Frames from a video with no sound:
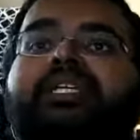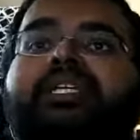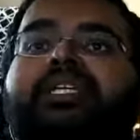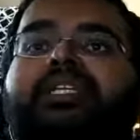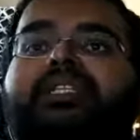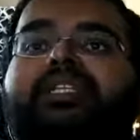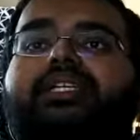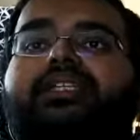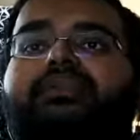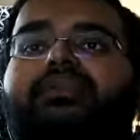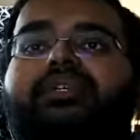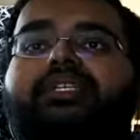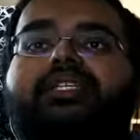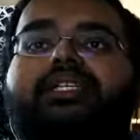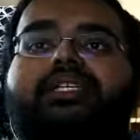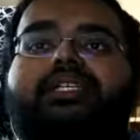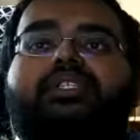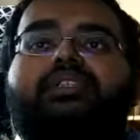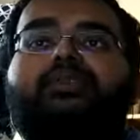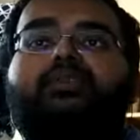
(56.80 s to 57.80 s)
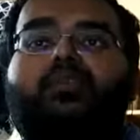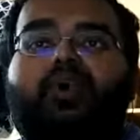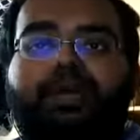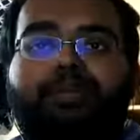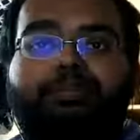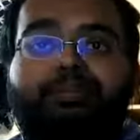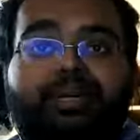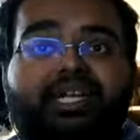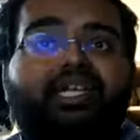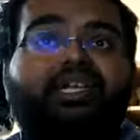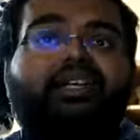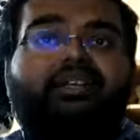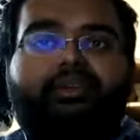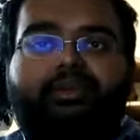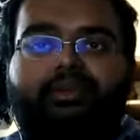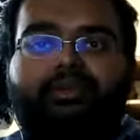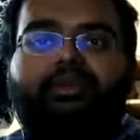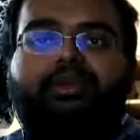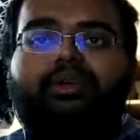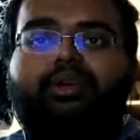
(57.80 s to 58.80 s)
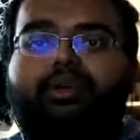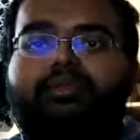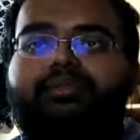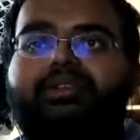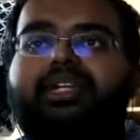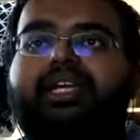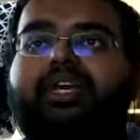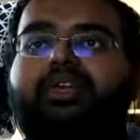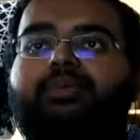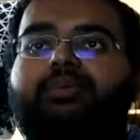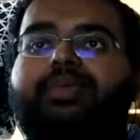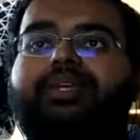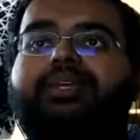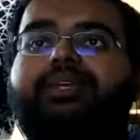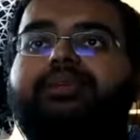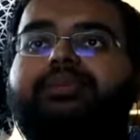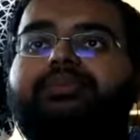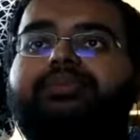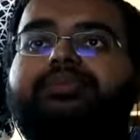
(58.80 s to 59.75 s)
In other words, it's 1 billionth of a nanometer,